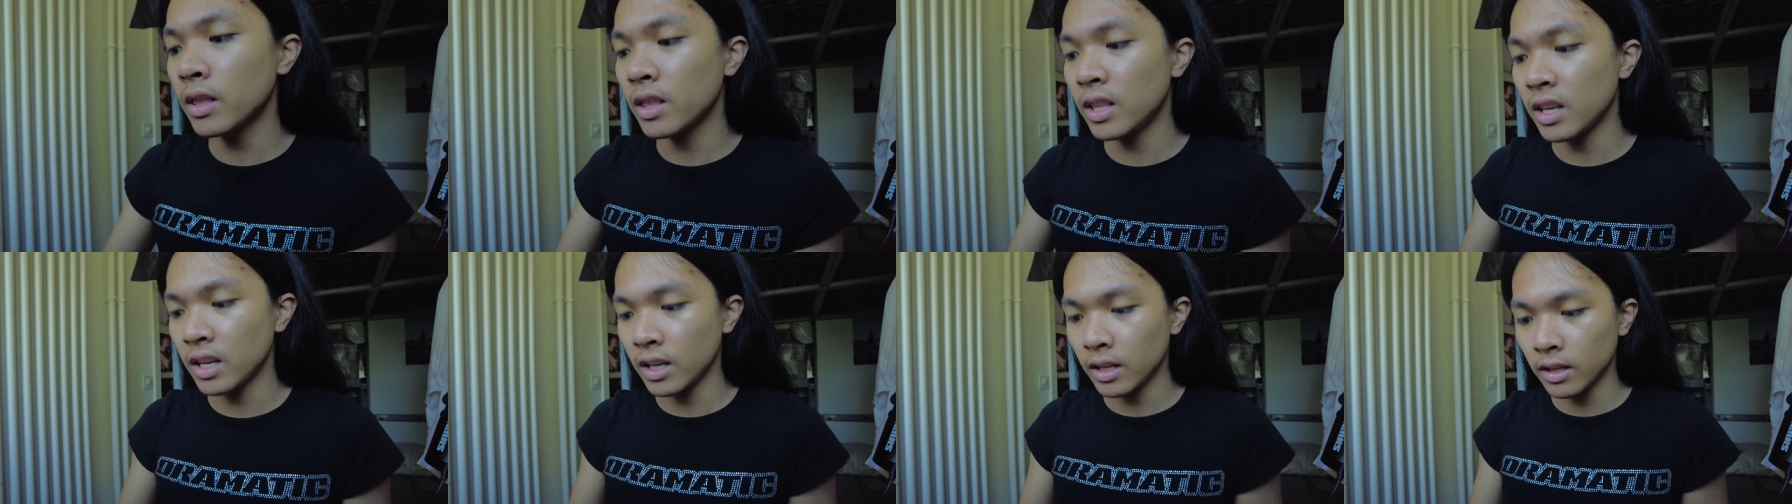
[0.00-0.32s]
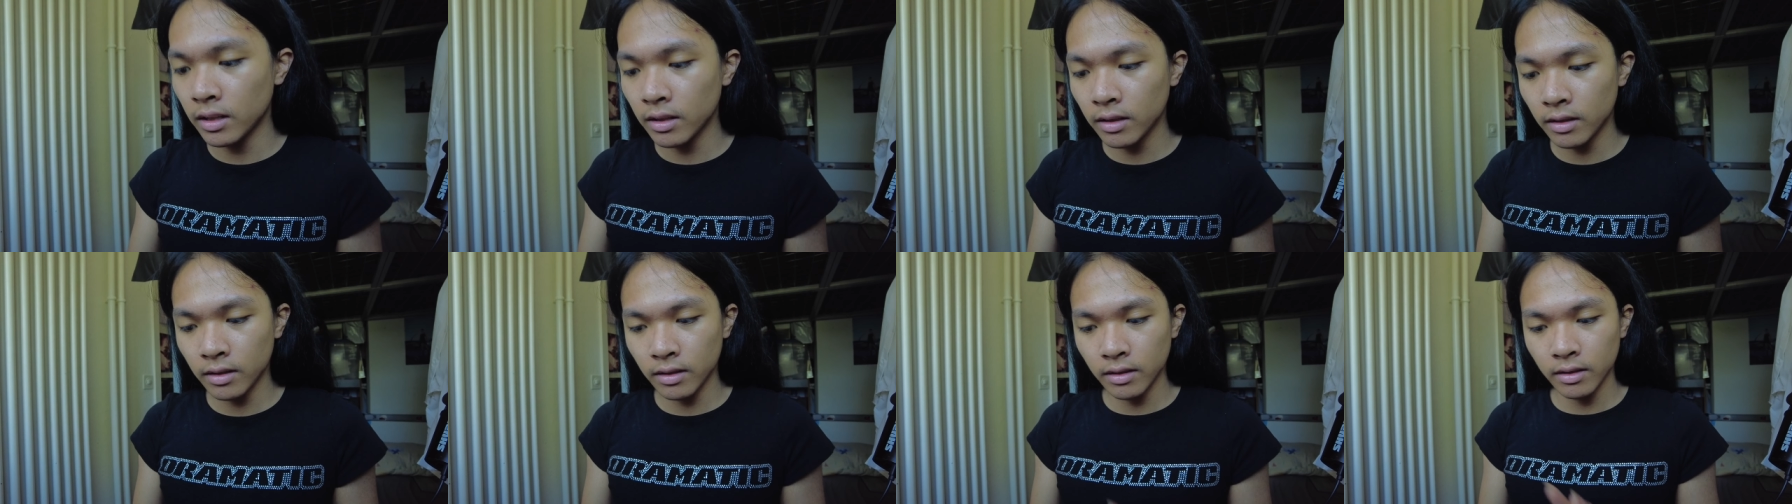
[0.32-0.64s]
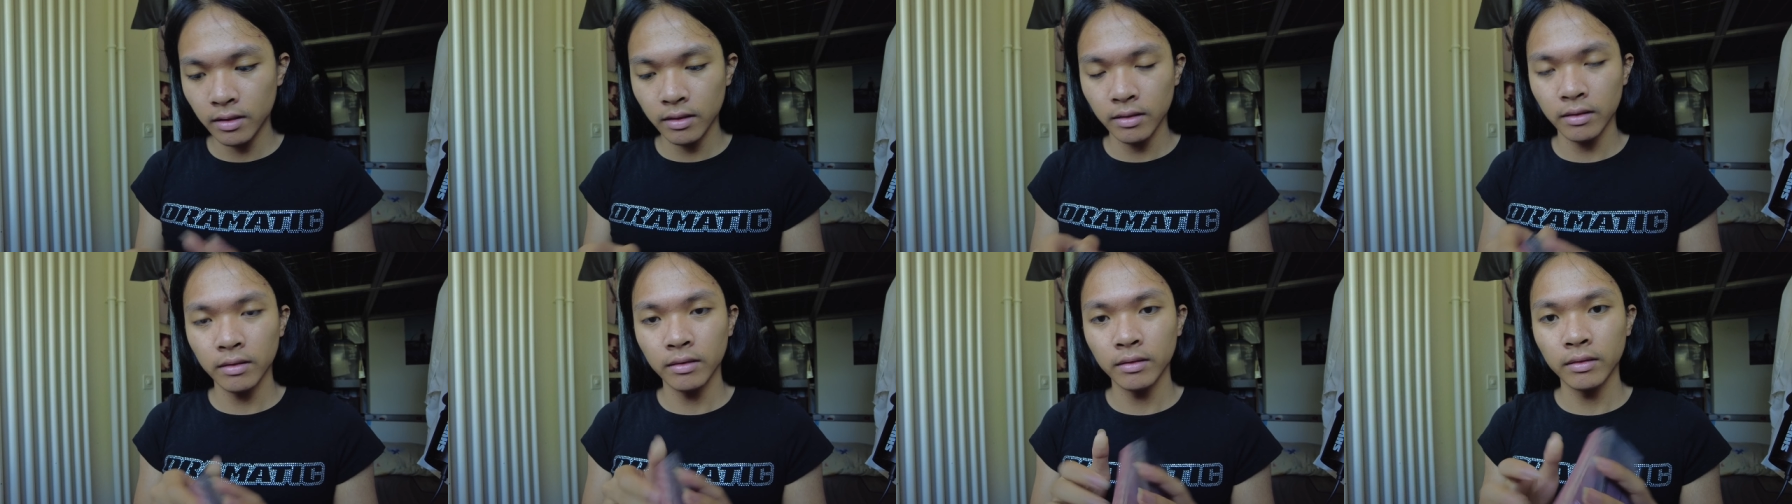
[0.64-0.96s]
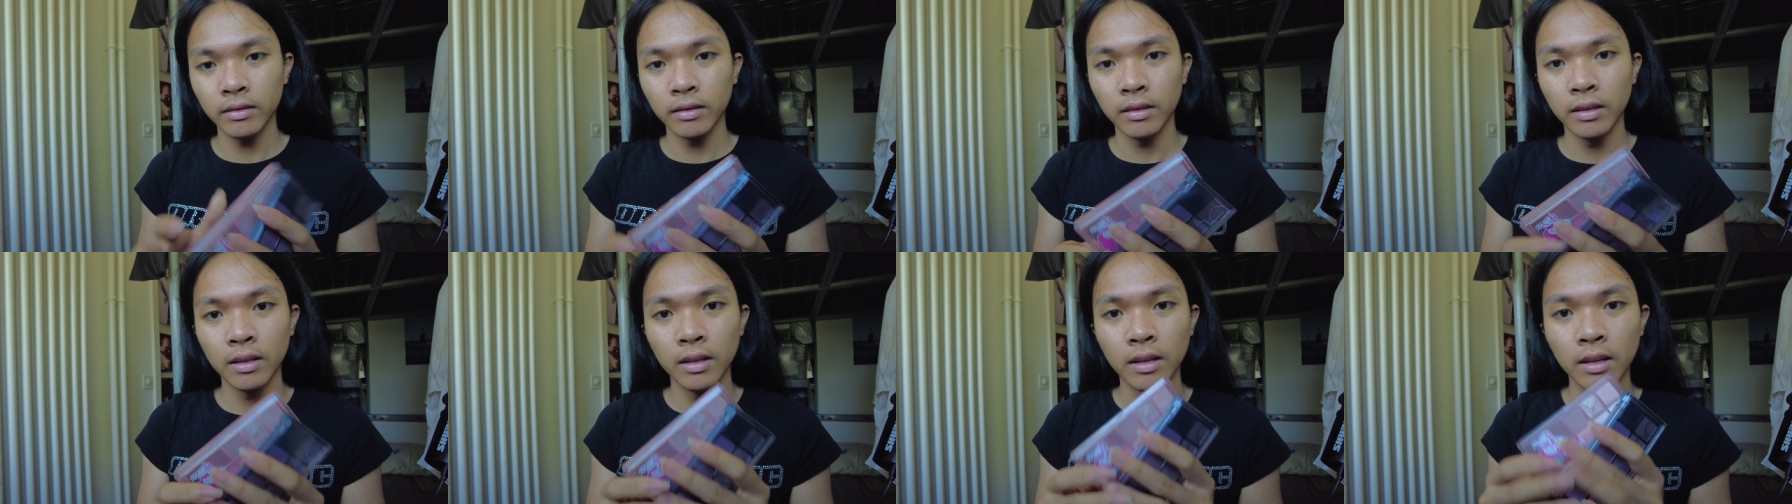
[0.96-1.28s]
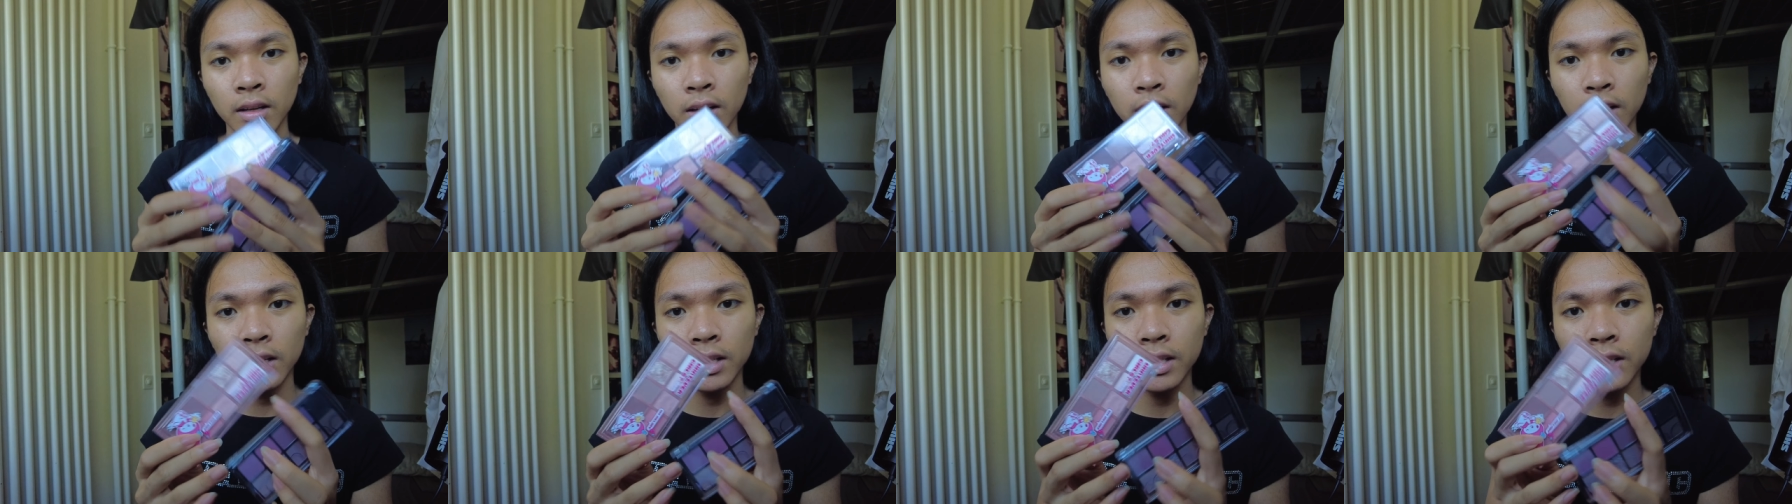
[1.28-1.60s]
these,
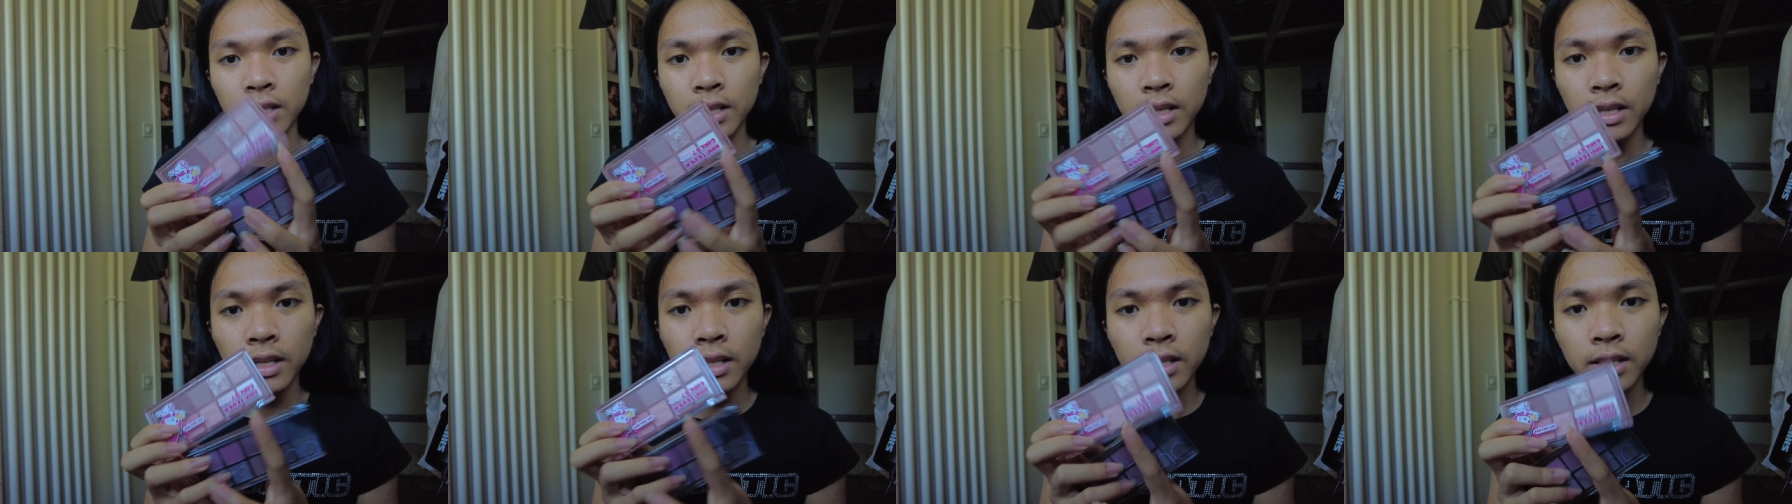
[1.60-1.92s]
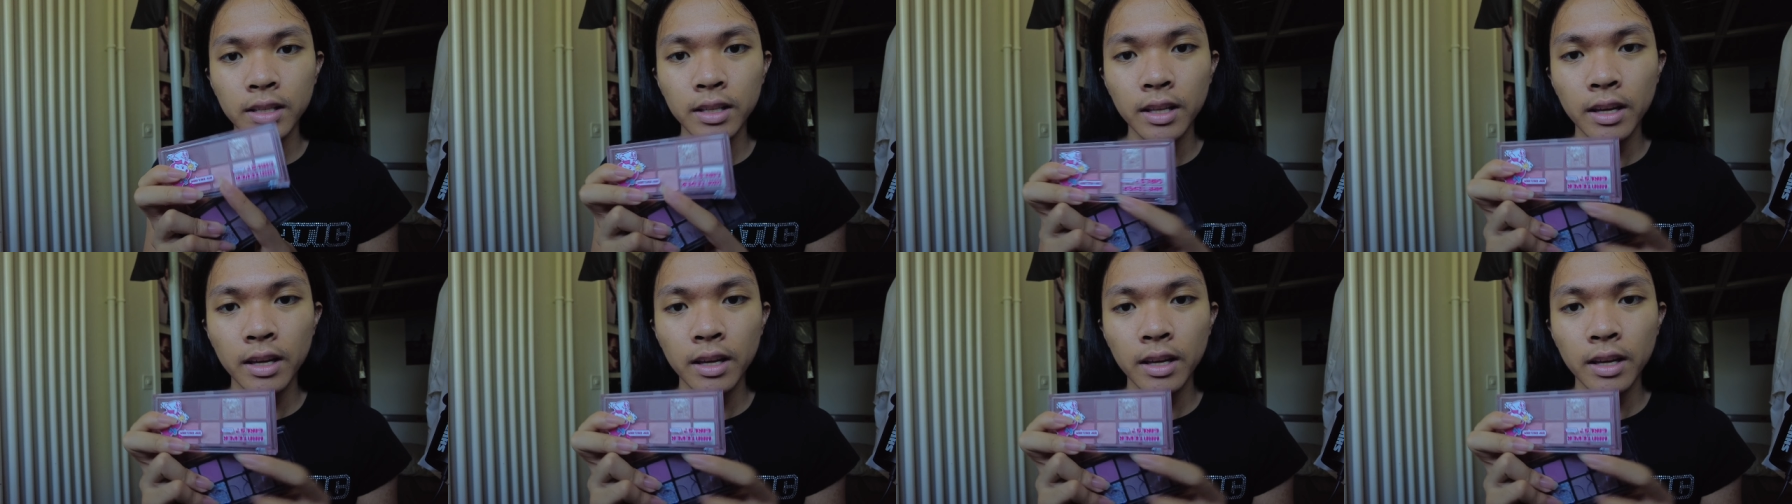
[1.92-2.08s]
because these,